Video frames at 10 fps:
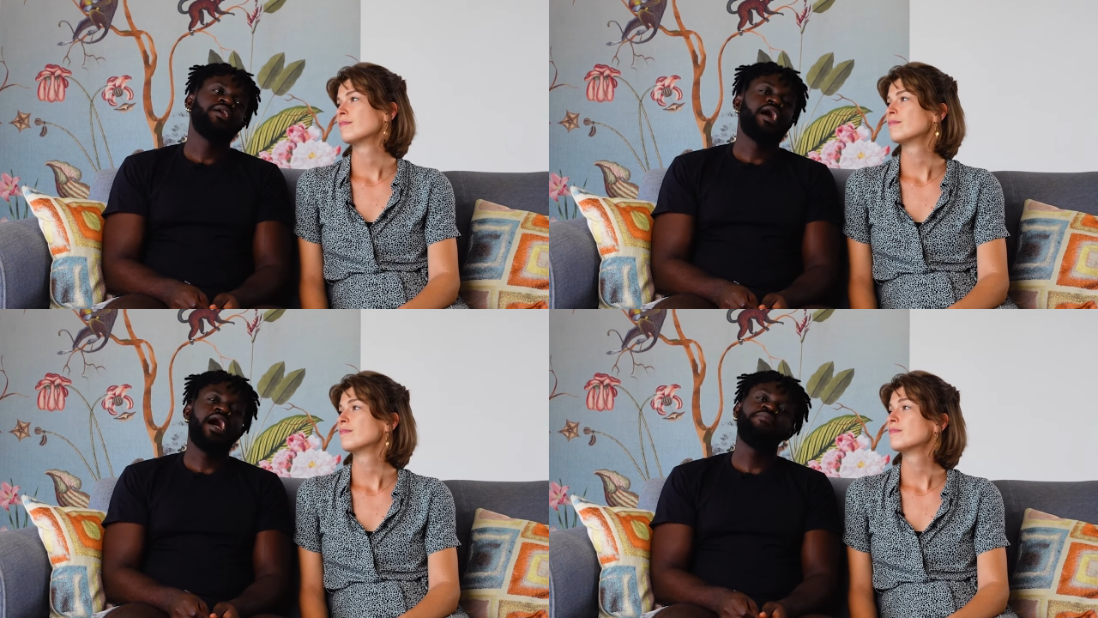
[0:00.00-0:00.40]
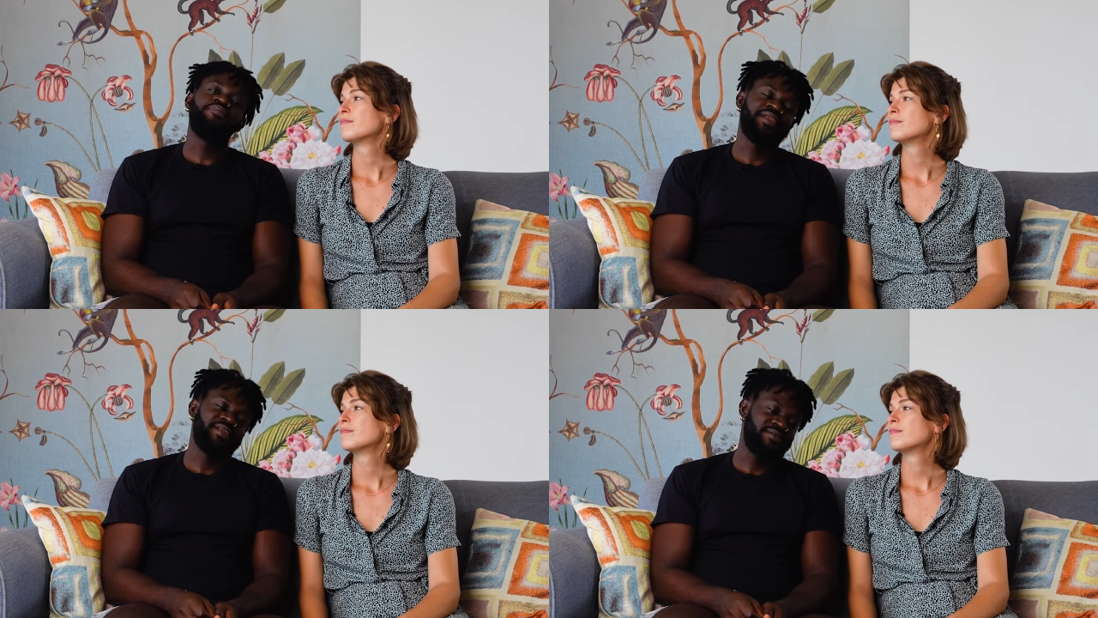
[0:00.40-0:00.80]
Speaker 1: I had
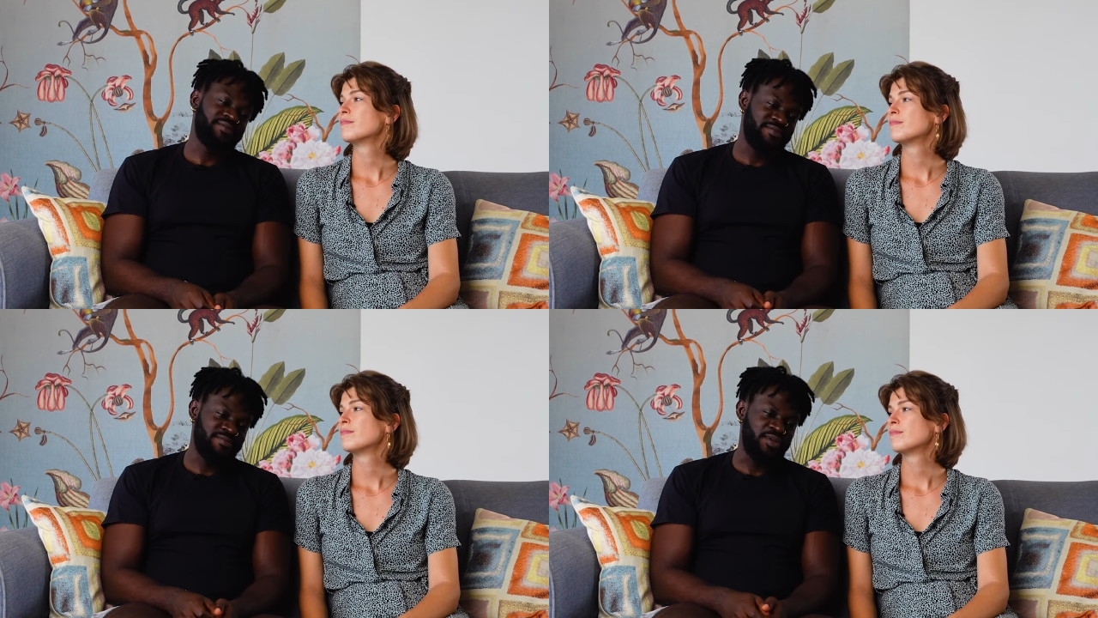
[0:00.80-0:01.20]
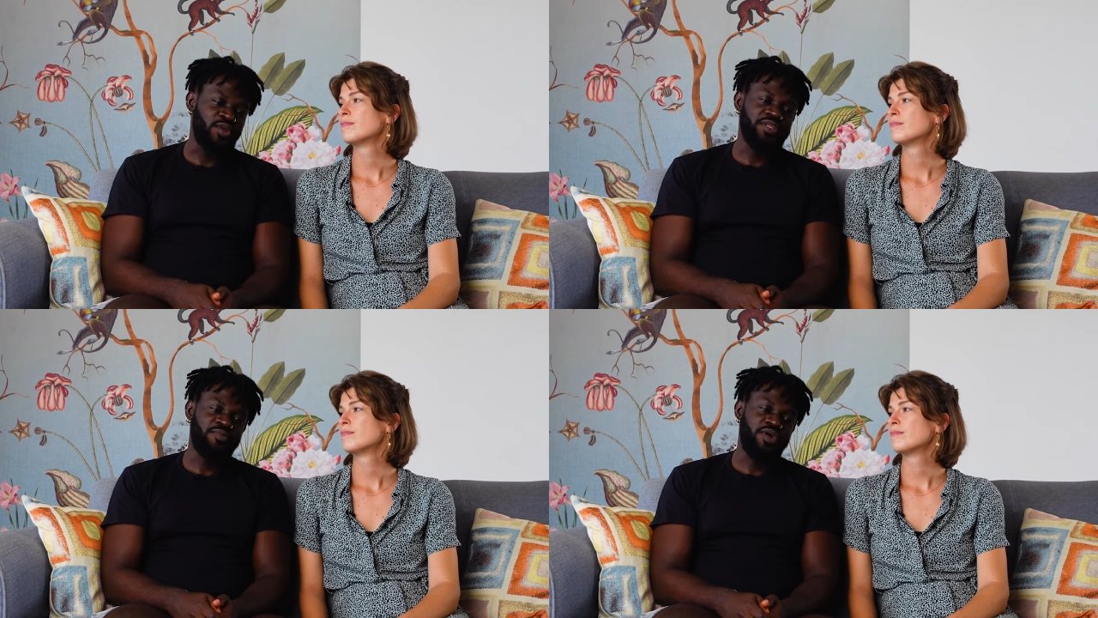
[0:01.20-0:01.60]
bread and
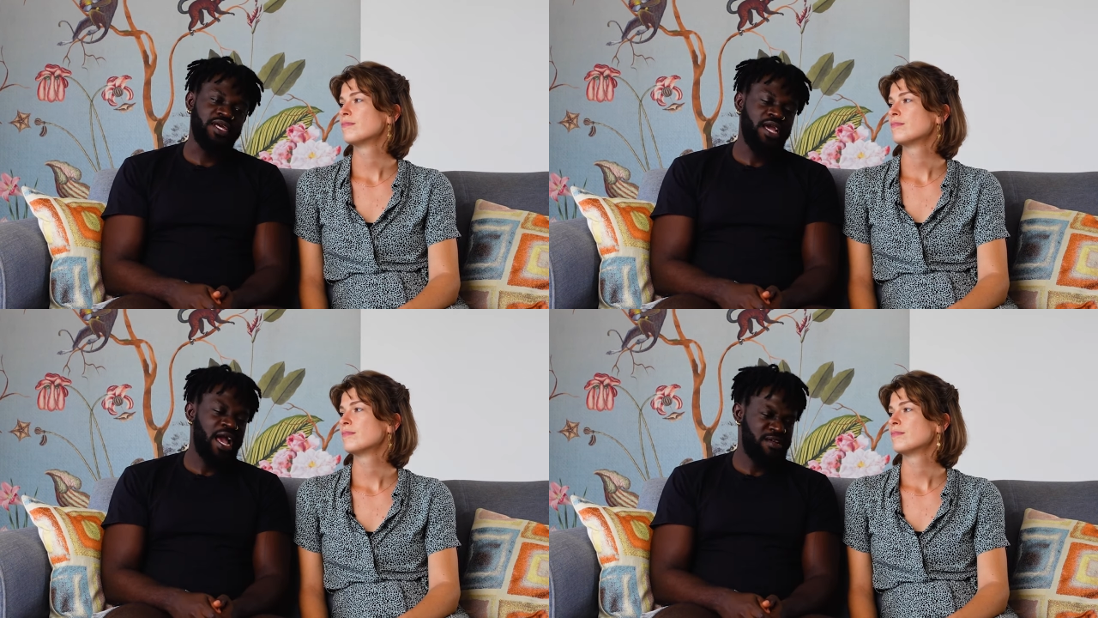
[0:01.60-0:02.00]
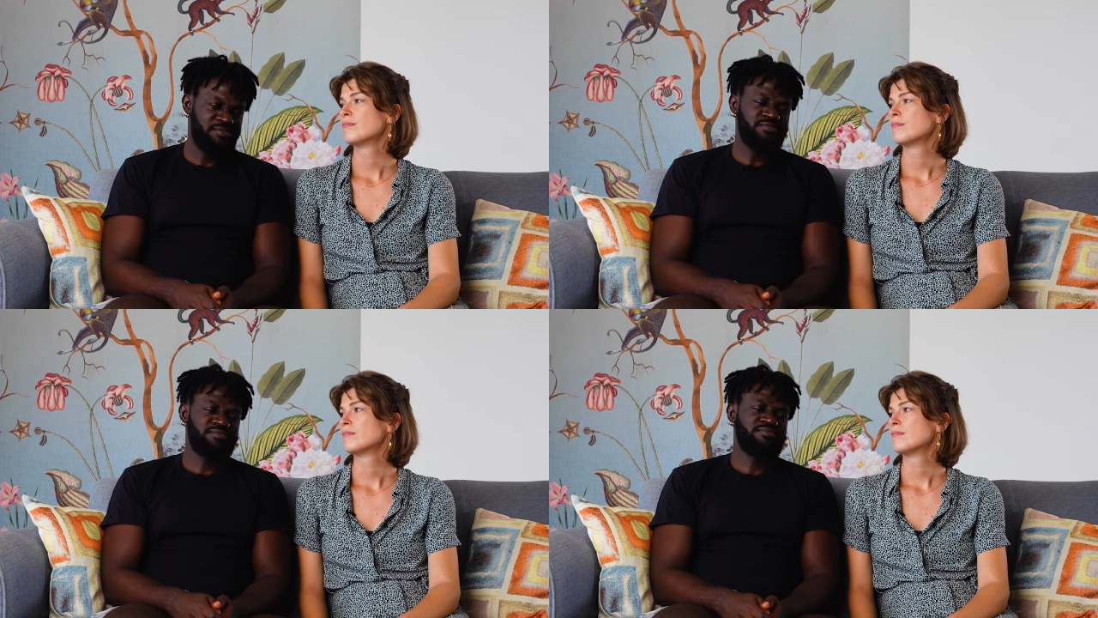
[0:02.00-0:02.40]
Milo in the morning. Ah,
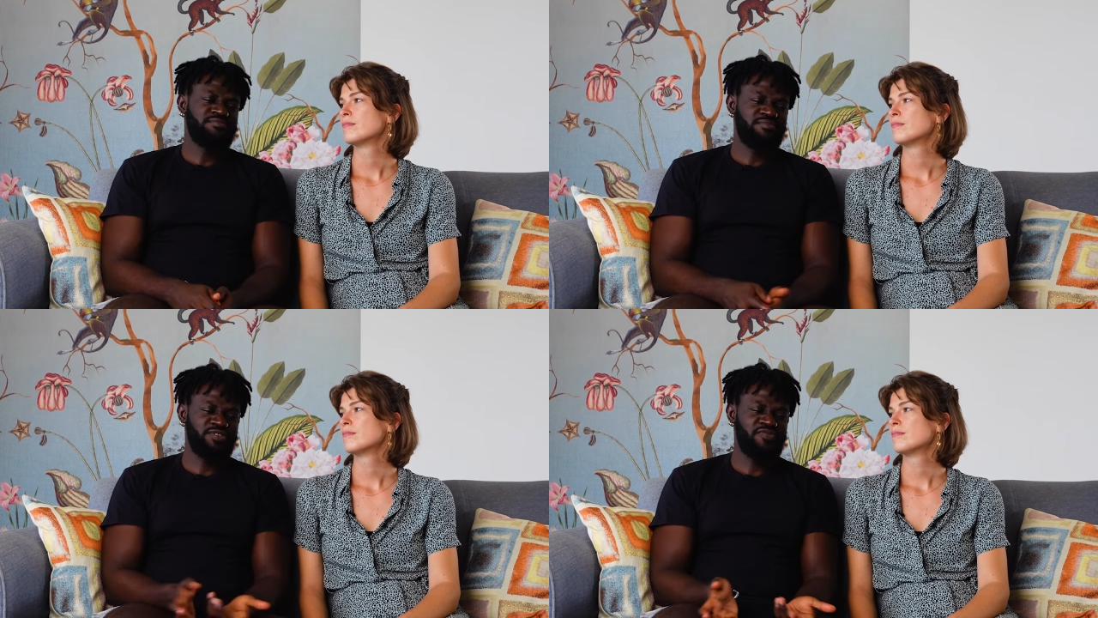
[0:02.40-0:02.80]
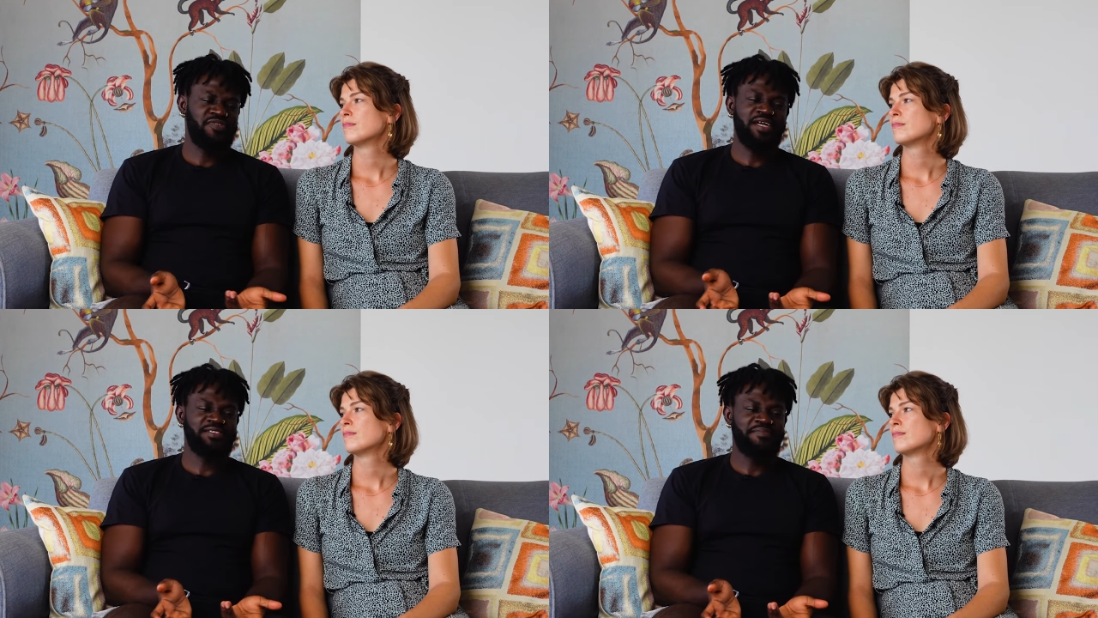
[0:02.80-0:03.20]
but you've
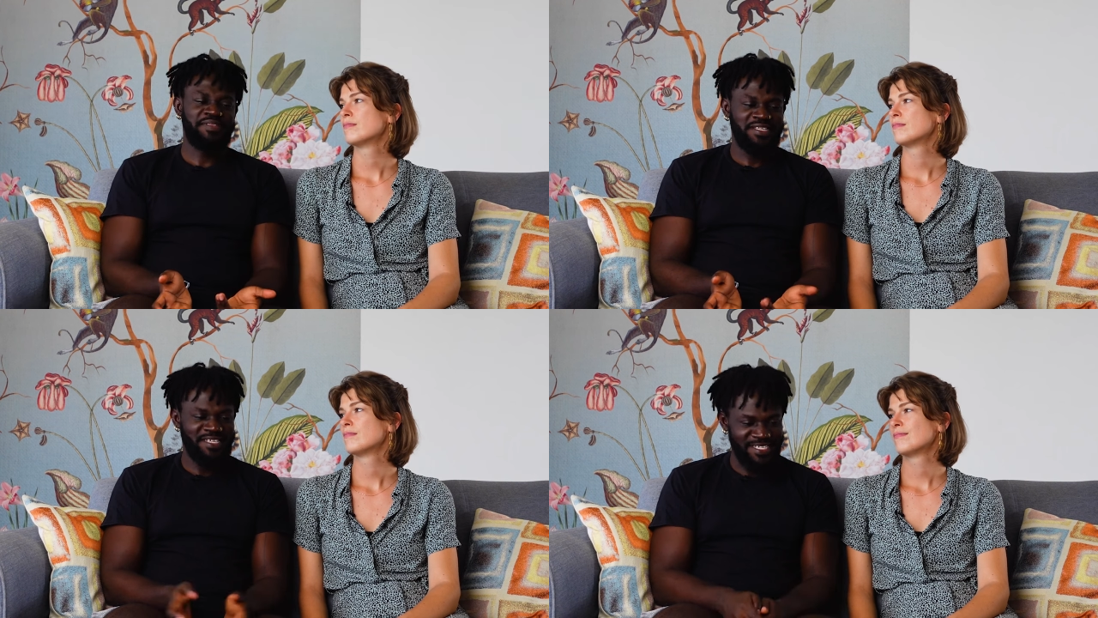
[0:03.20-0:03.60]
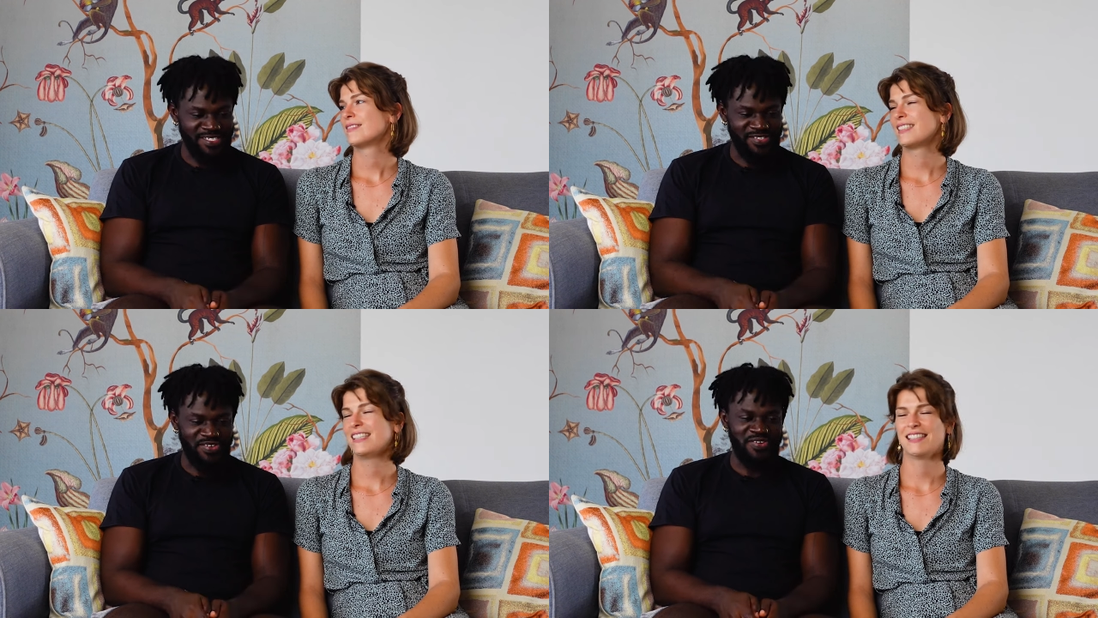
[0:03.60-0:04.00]
had something.
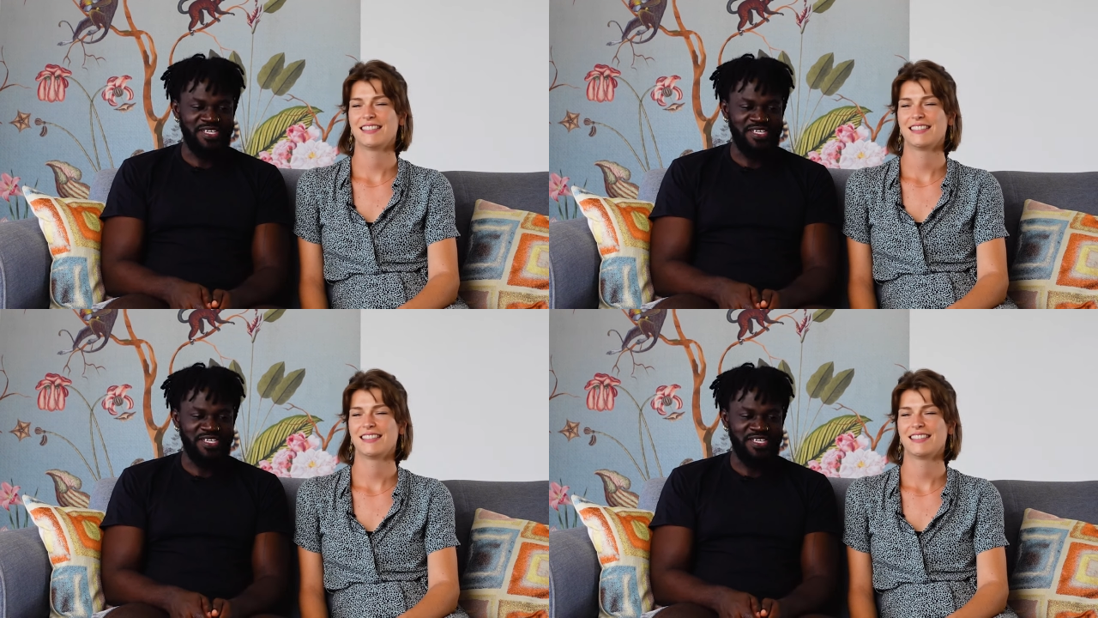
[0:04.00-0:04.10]
So